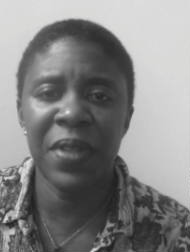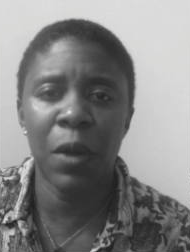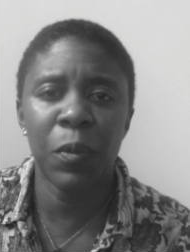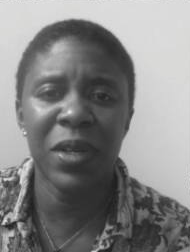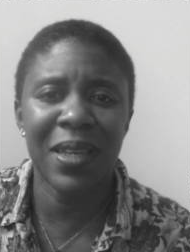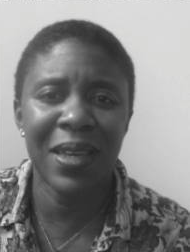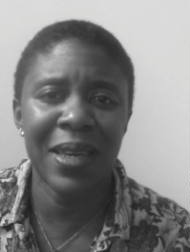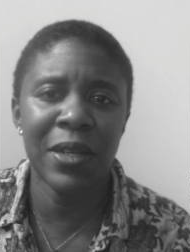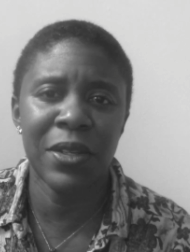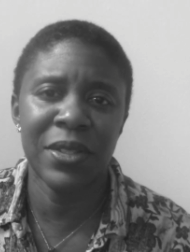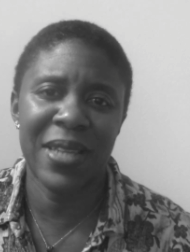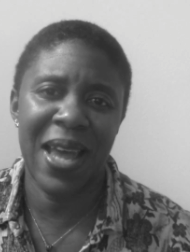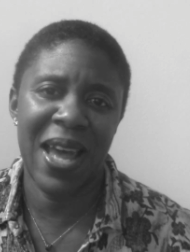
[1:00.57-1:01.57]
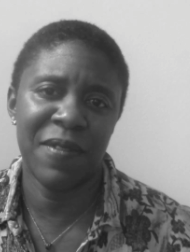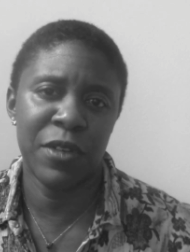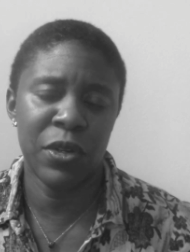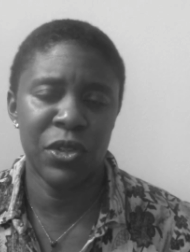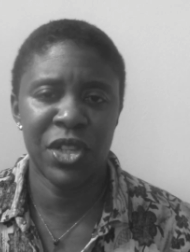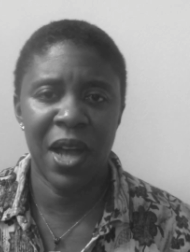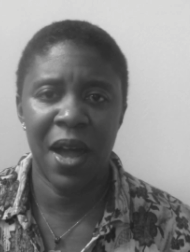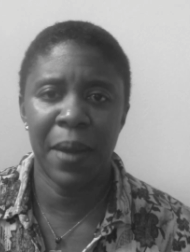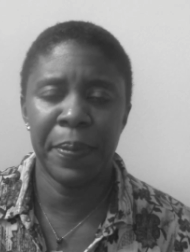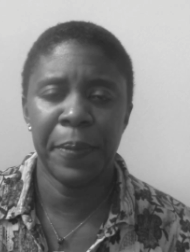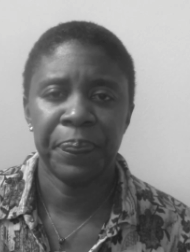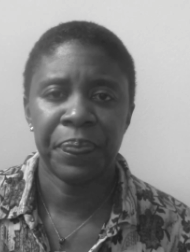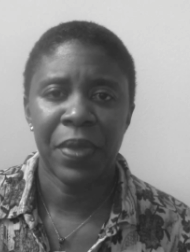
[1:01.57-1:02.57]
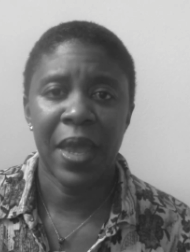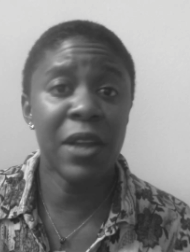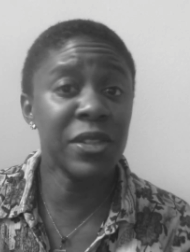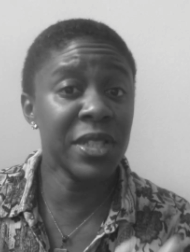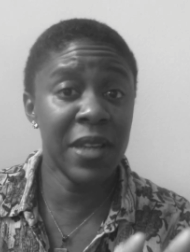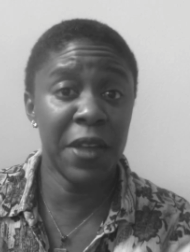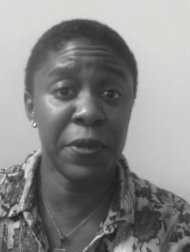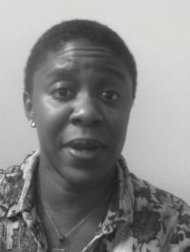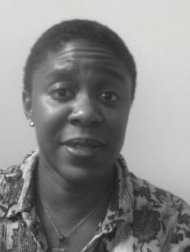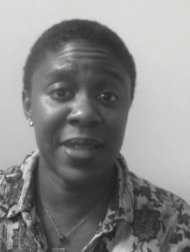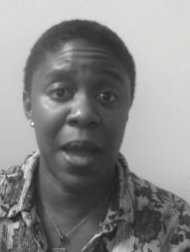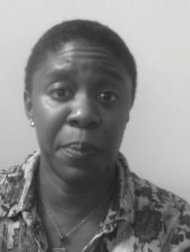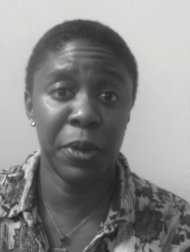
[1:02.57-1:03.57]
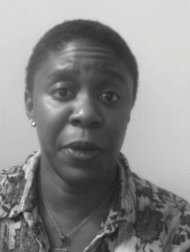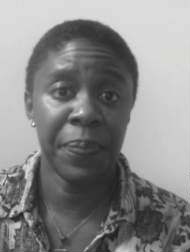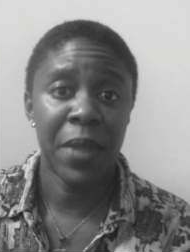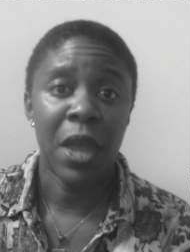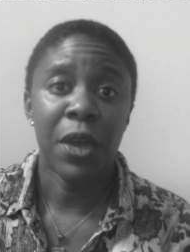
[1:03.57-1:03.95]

that would kill to have your job. Here's another example.